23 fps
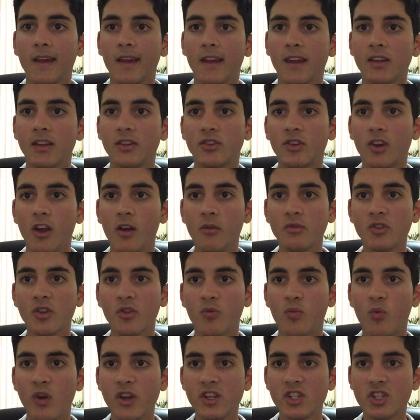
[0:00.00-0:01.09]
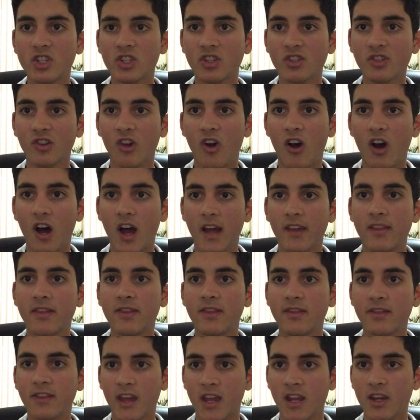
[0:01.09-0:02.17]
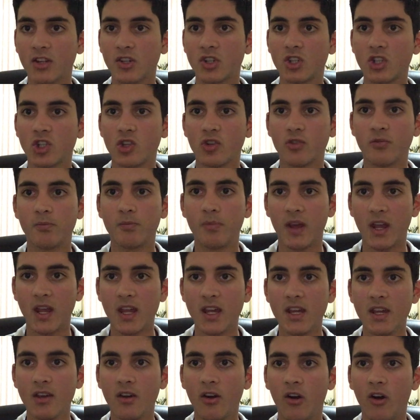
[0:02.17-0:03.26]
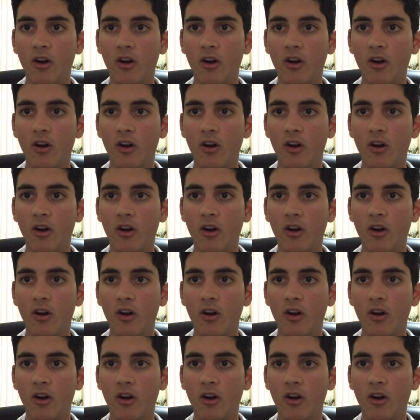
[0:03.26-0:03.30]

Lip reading: In terms of which slot I think should be